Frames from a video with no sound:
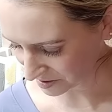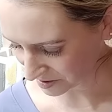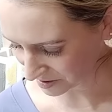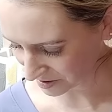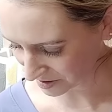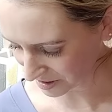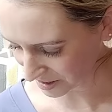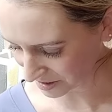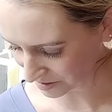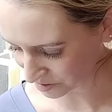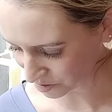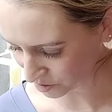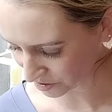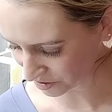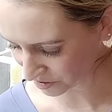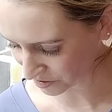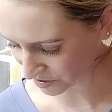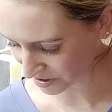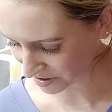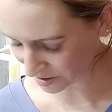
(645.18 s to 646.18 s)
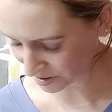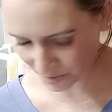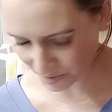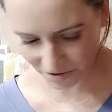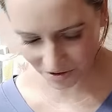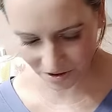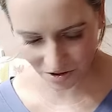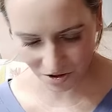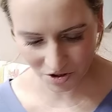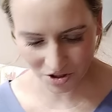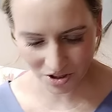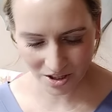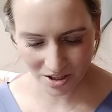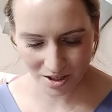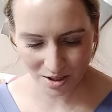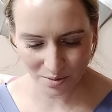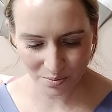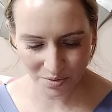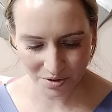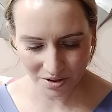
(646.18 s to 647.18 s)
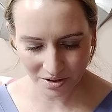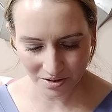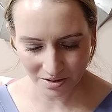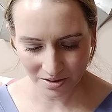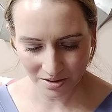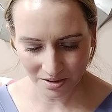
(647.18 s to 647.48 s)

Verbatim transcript: Not totally crazy about the jar, but